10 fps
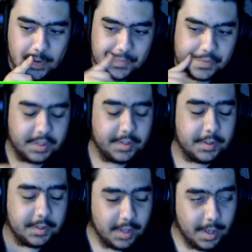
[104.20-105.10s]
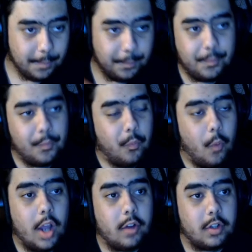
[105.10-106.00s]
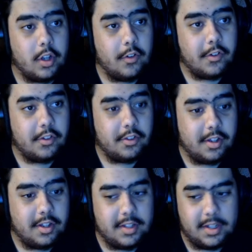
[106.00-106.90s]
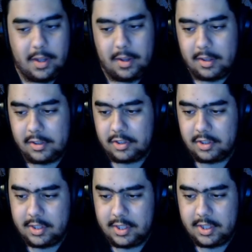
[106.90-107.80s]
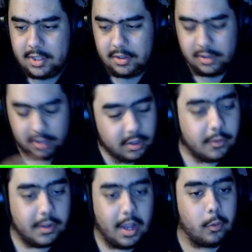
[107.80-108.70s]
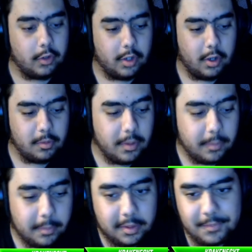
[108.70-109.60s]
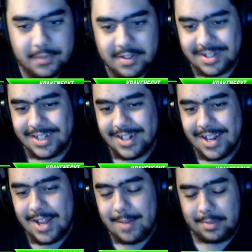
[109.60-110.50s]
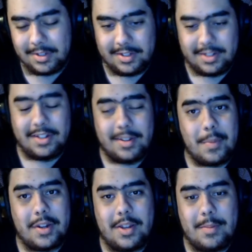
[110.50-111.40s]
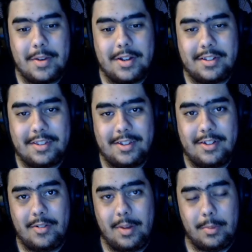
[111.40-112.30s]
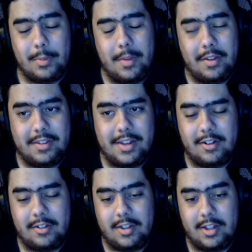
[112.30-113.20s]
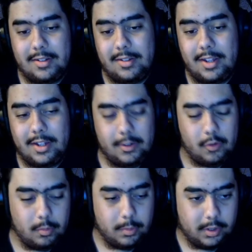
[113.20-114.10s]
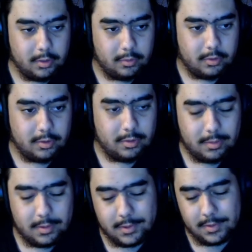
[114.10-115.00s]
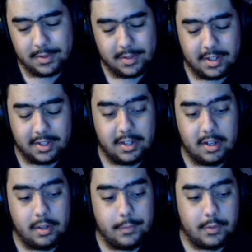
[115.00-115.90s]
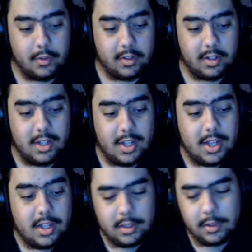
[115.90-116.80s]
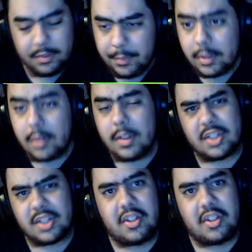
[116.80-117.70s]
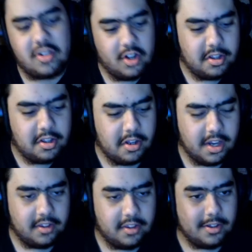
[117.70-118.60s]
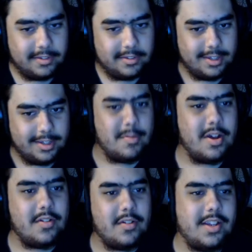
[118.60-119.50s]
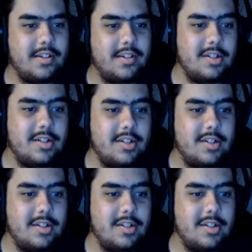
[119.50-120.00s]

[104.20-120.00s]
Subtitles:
like a while ago, I should say. Like, actually, no, that was hours ago. Never mind. But it's a pretty good mod still. I'm spacing out a lot, like I normally don't. I cannot even talk. Let's just get started. Okay, so this mod right here,